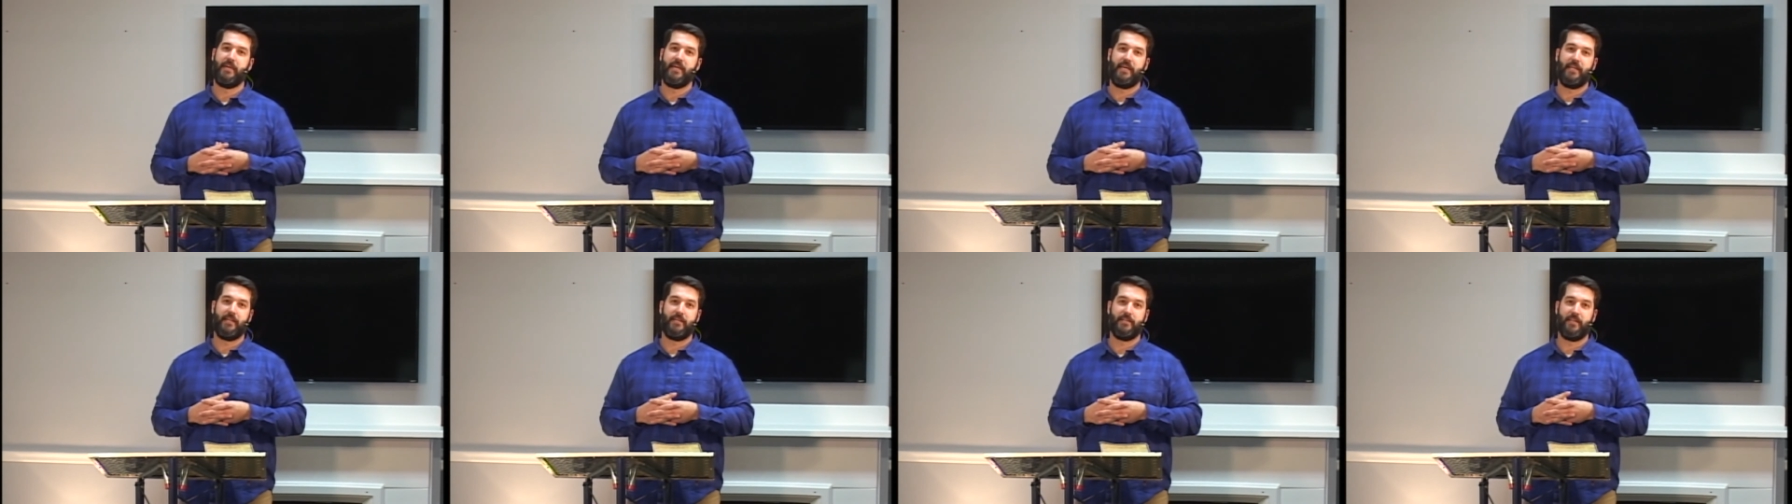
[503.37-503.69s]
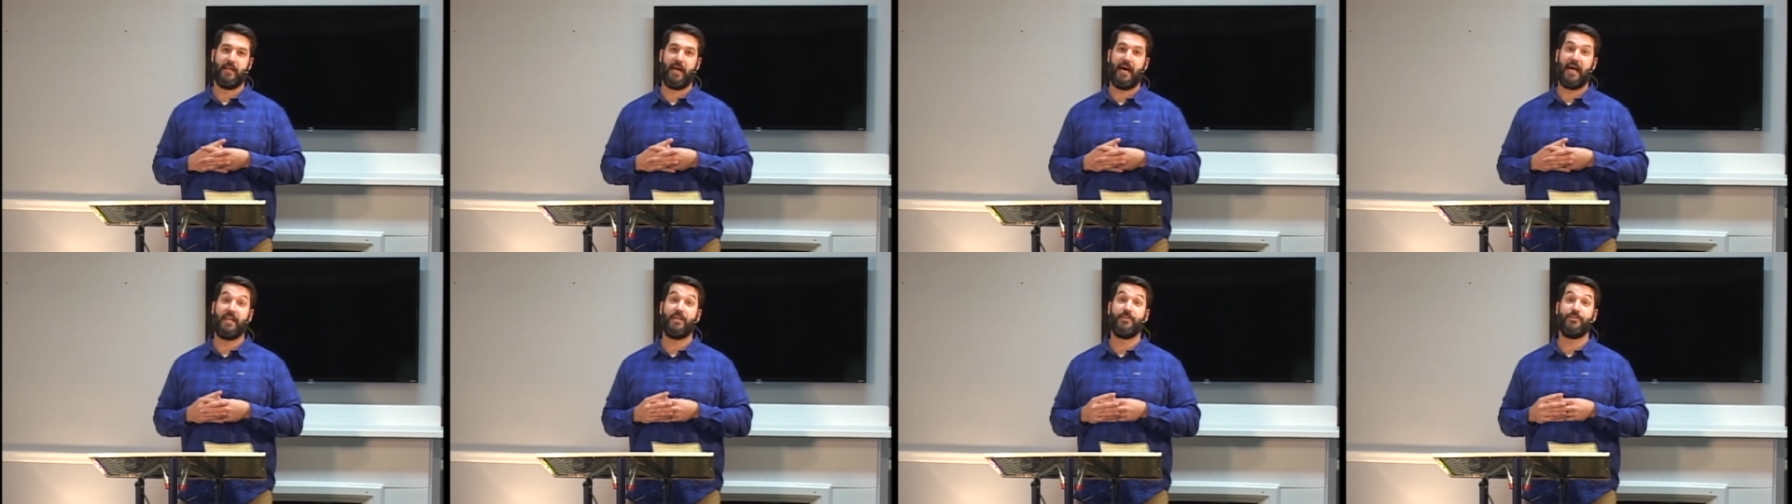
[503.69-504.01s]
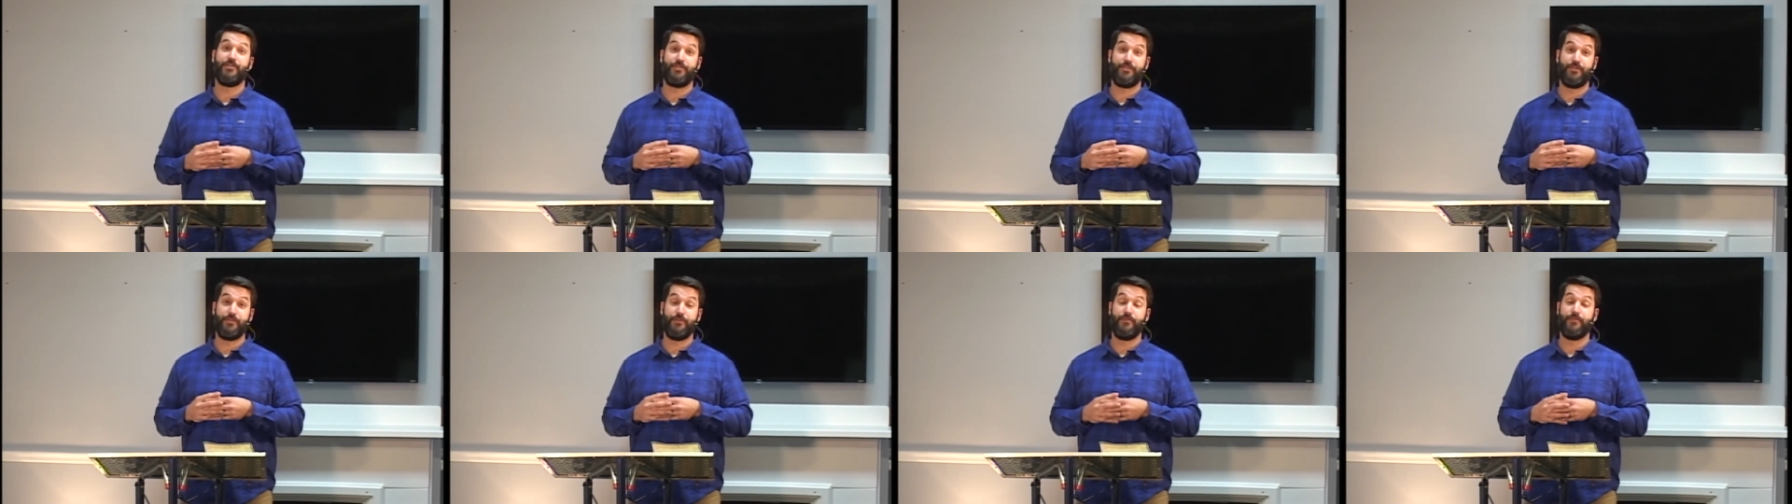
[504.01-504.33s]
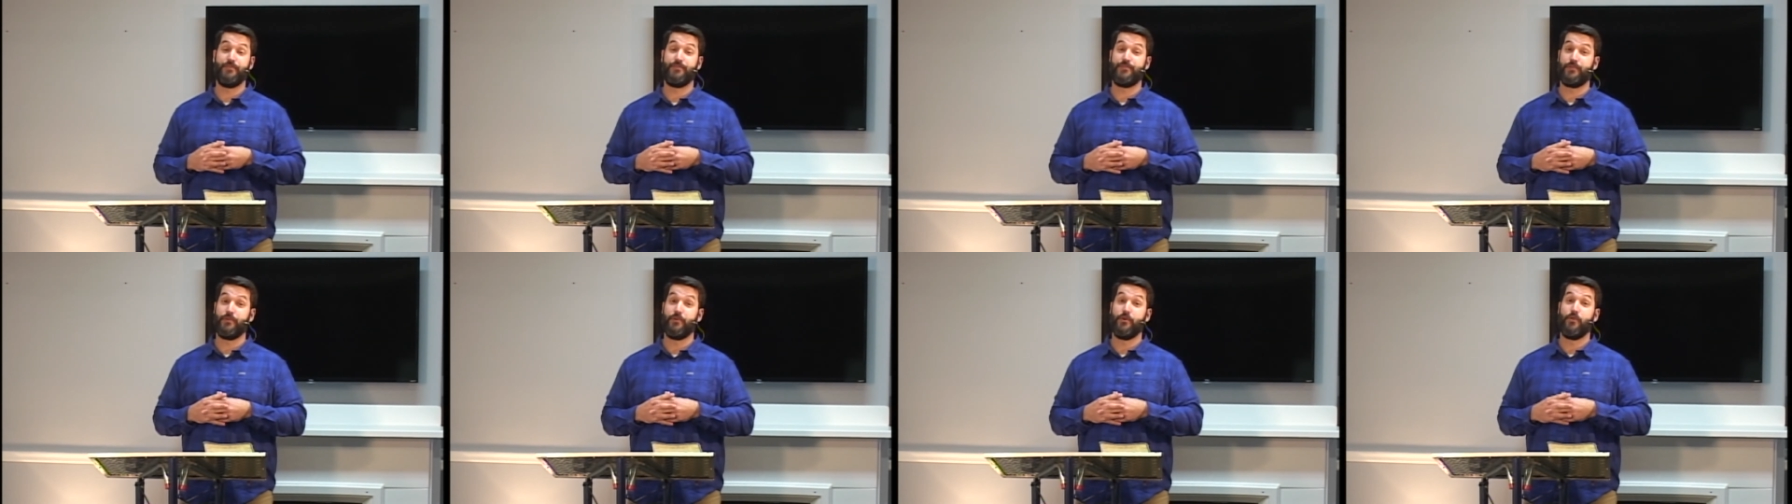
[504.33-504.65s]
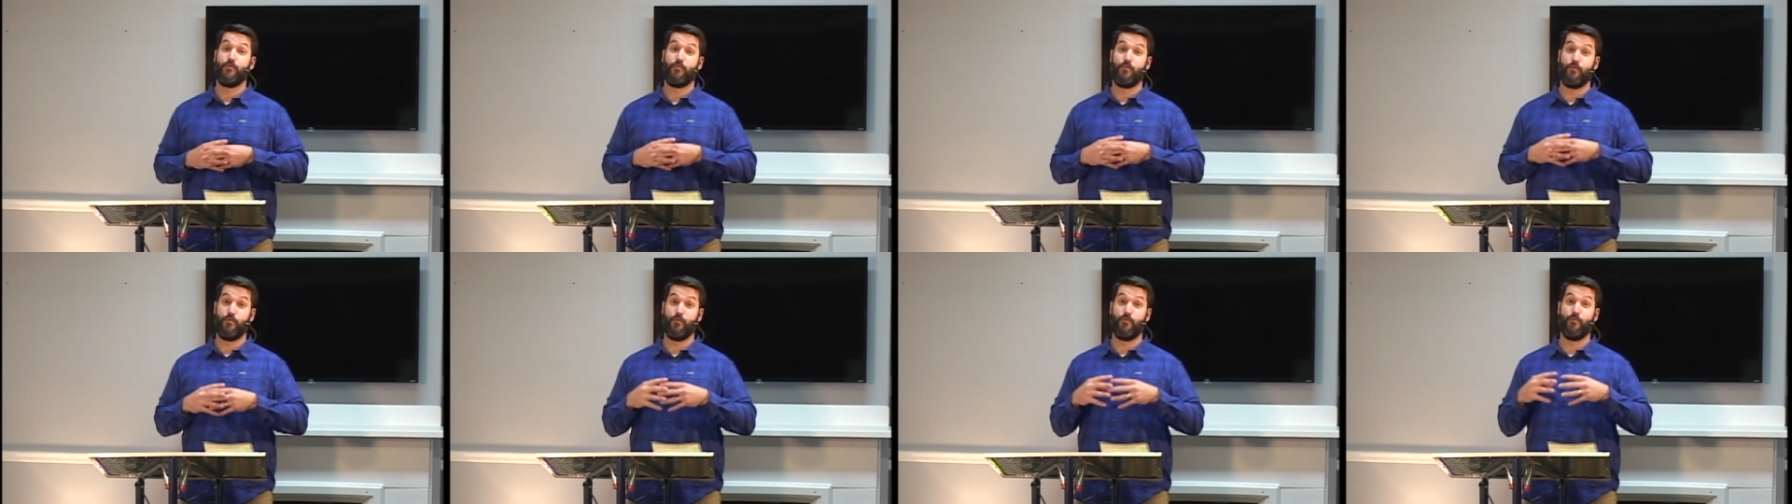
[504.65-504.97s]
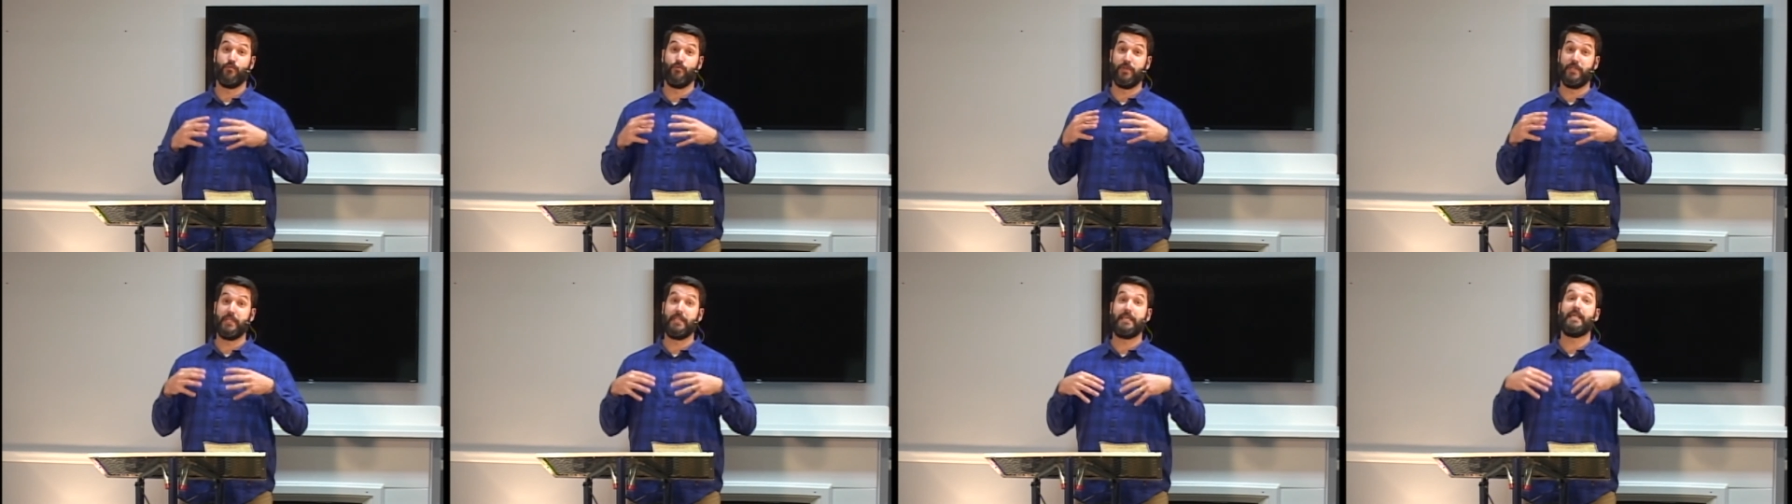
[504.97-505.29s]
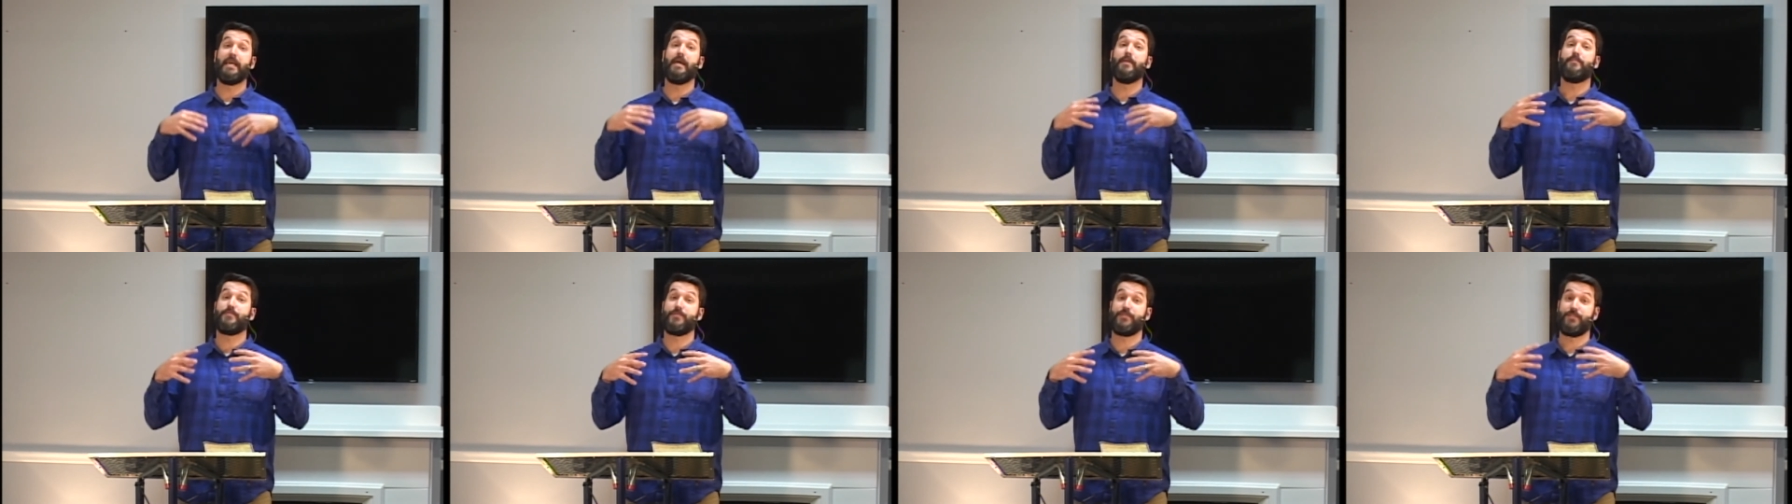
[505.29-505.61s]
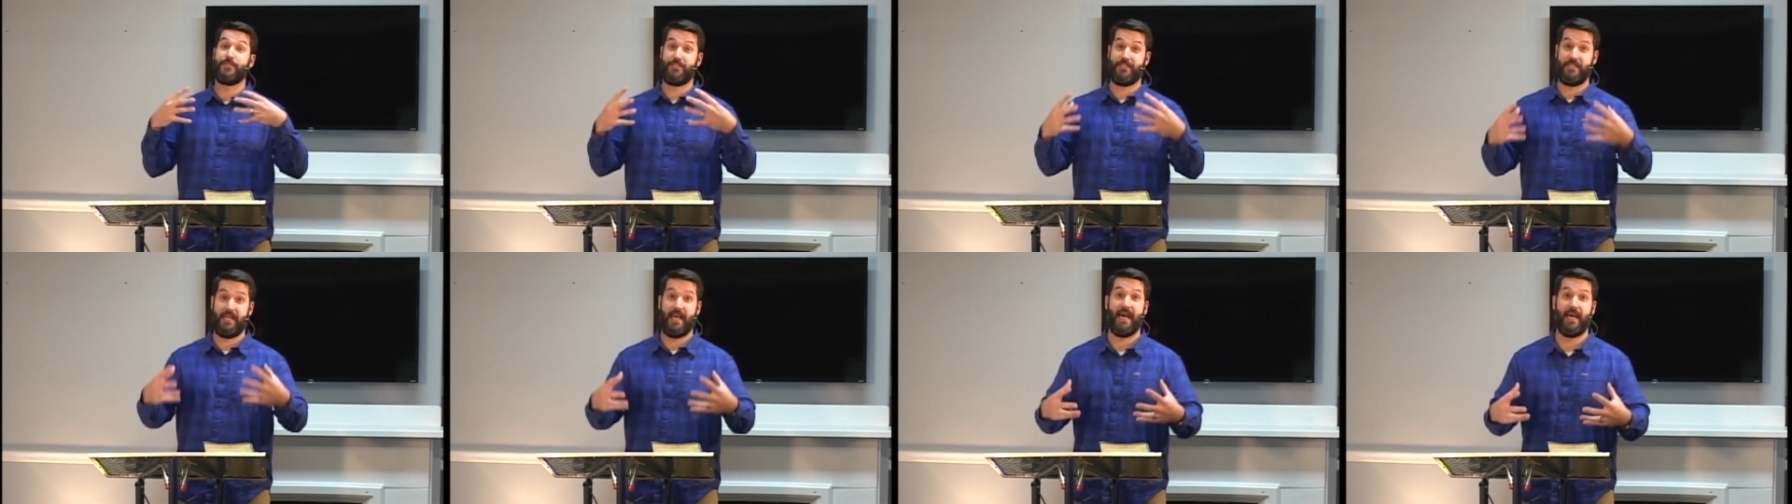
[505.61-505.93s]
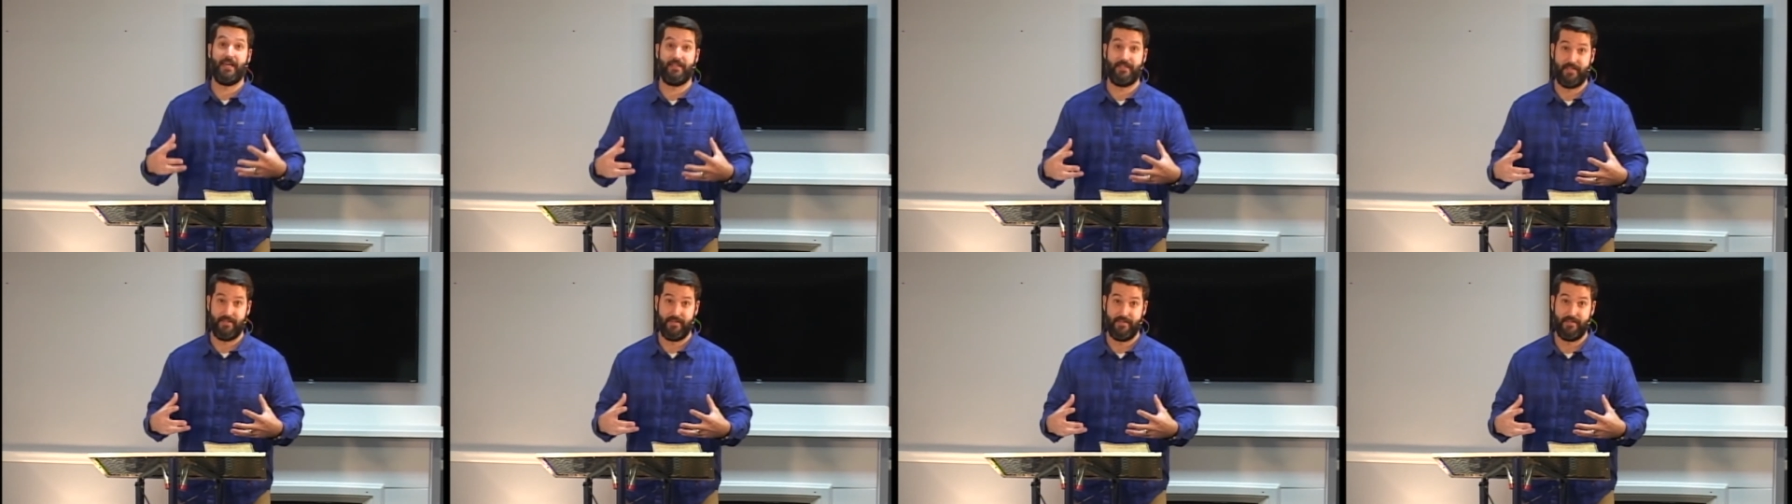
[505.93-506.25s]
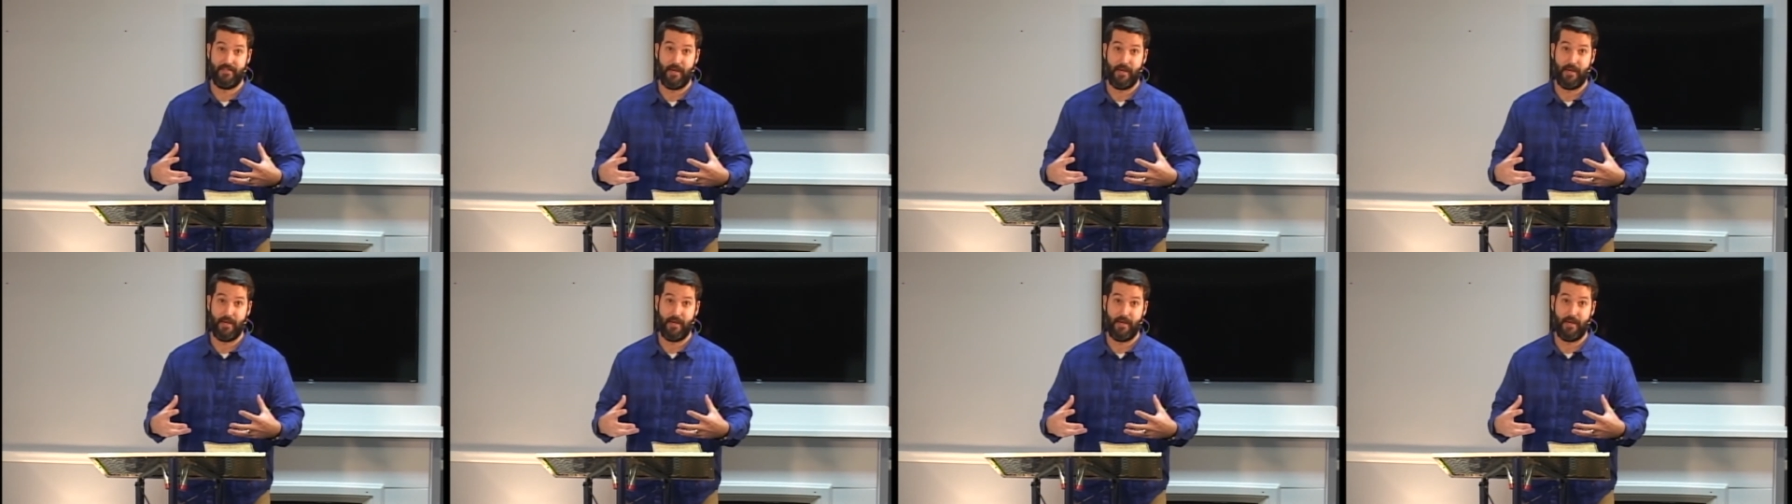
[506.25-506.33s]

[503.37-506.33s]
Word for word: and a lot of Jews were really upset